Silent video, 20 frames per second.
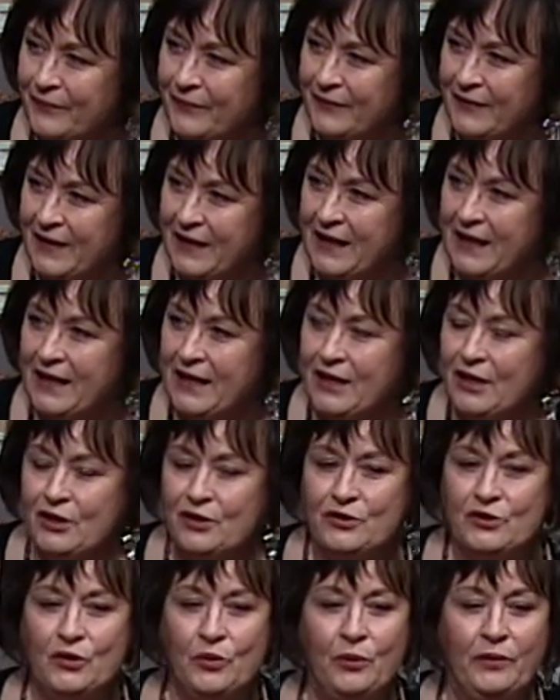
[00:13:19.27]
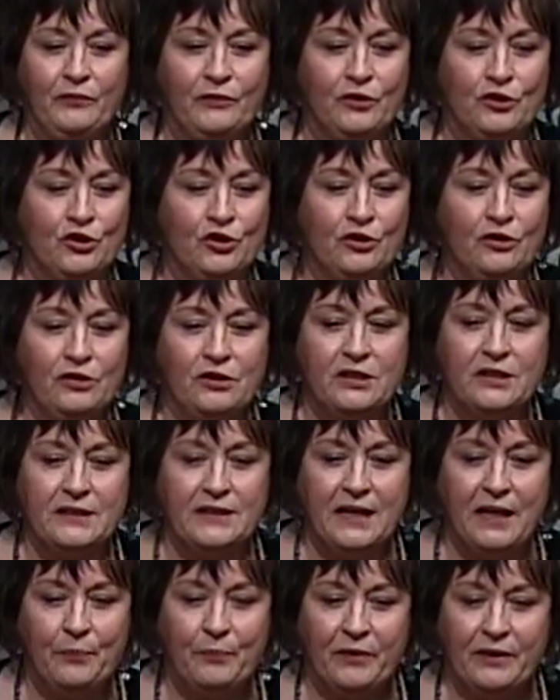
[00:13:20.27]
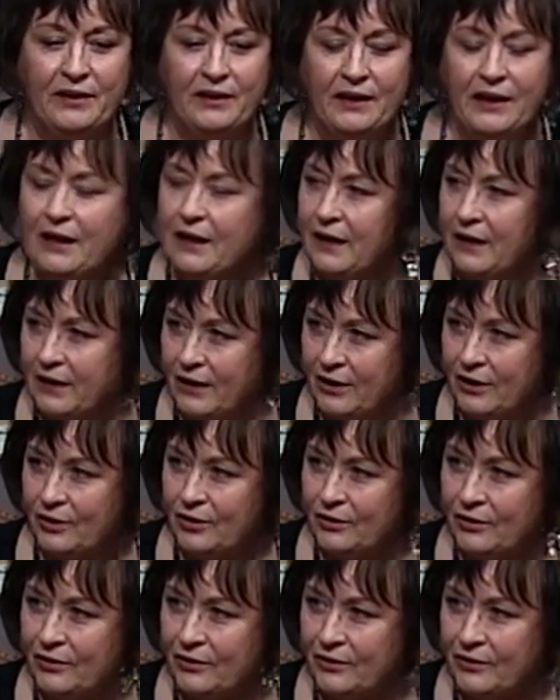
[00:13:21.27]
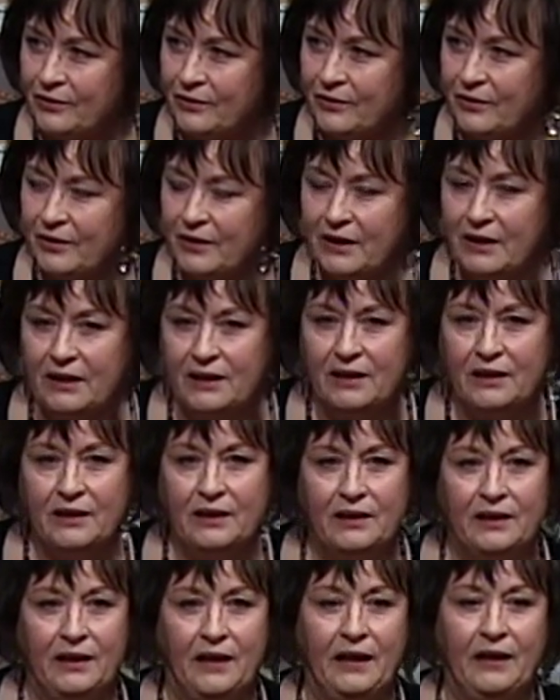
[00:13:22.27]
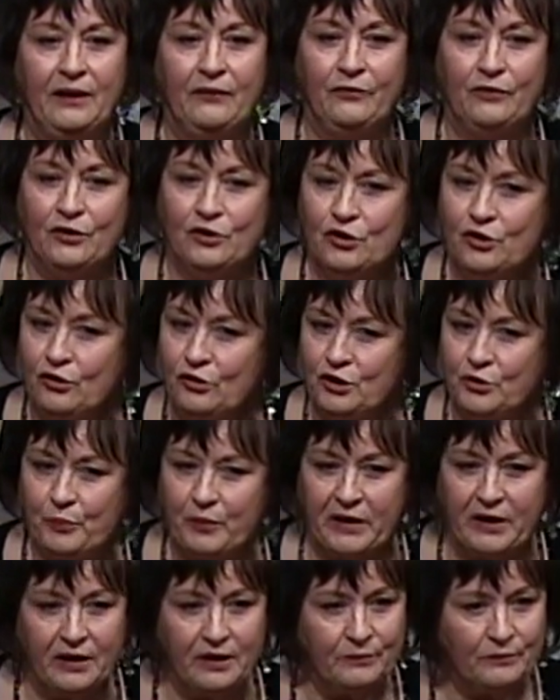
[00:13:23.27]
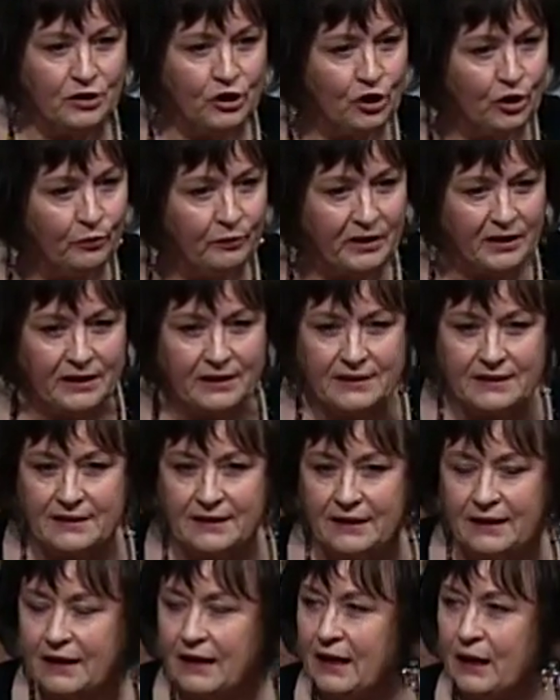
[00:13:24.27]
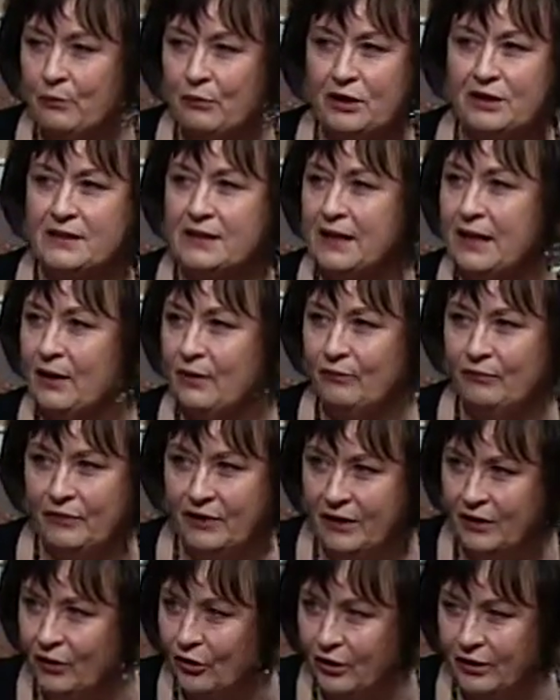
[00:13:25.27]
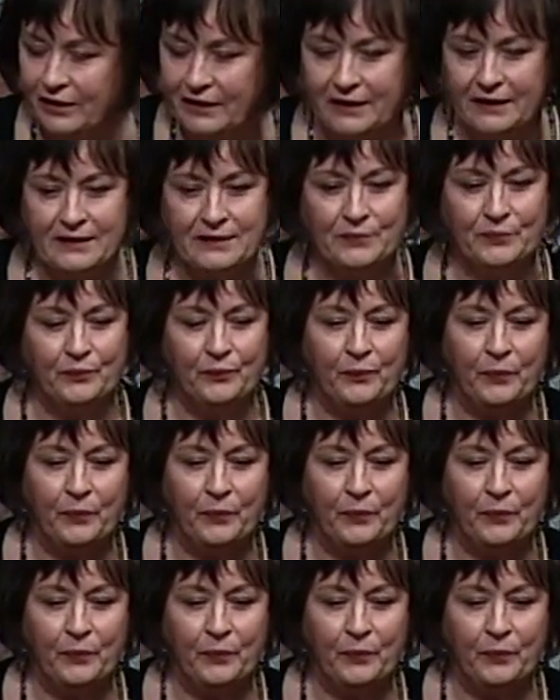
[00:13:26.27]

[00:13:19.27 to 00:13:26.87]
Mm-hmm. So if the church is apathetic, and if the church becomes humanistic, and I'm not saying it all is,